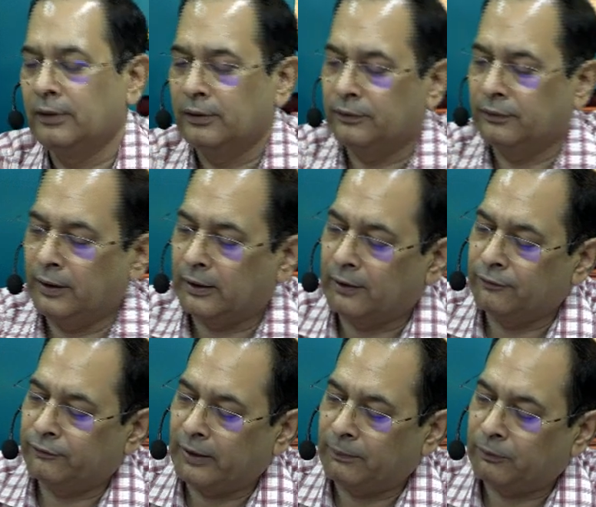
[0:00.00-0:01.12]
the
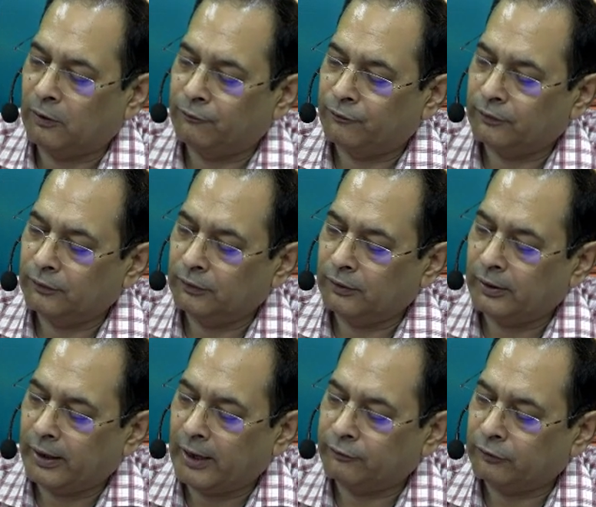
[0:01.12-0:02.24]
concept of
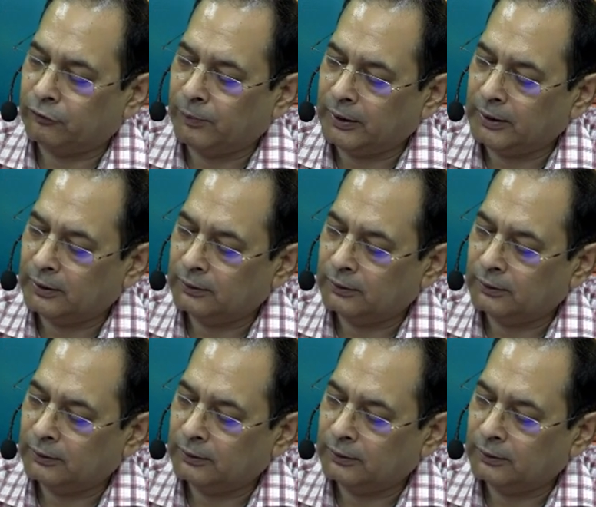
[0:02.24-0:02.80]
assessment year